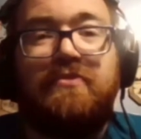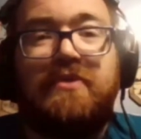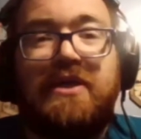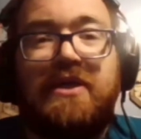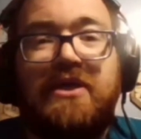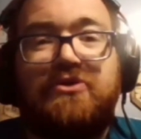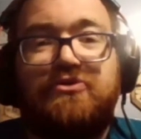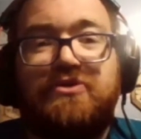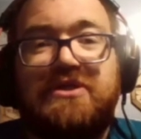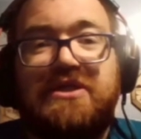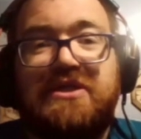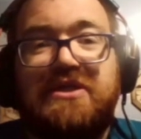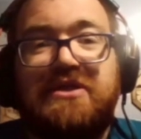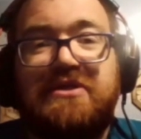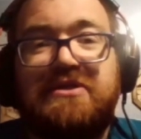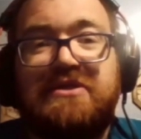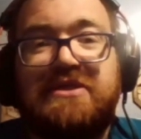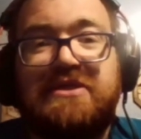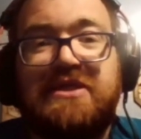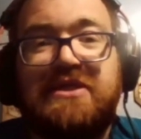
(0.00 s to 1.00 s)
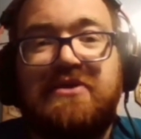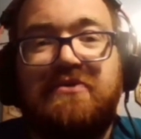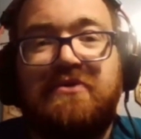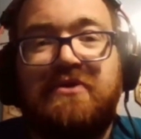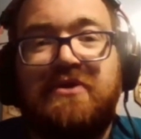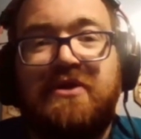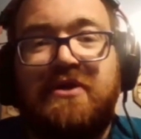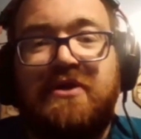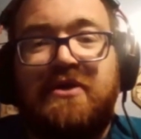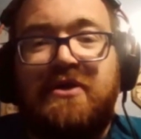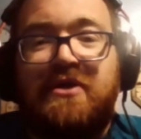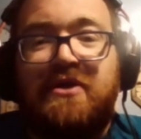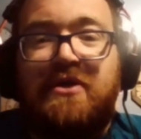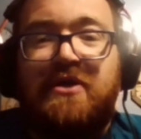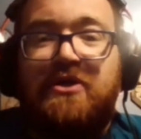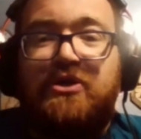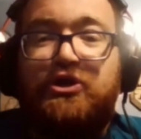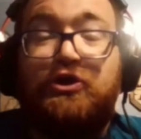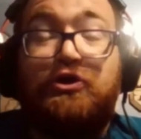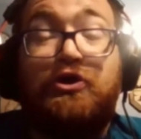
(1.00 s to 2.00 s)
interesting
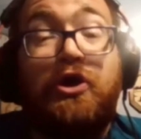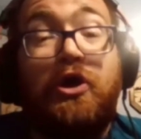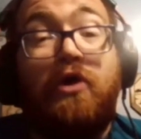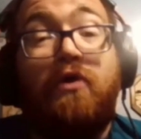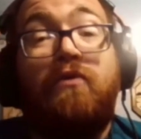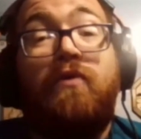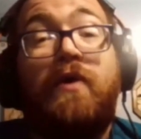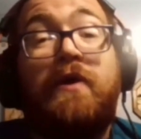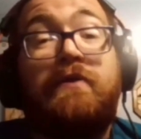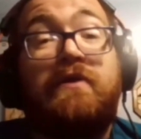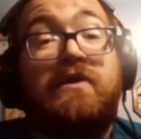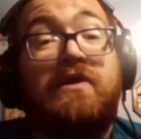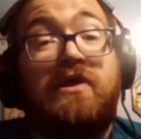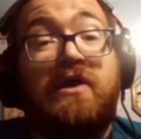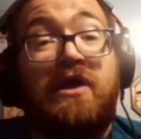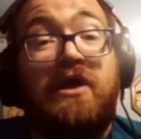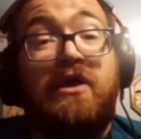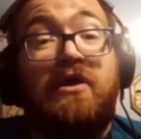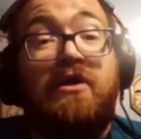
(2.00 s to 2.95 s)
to know what the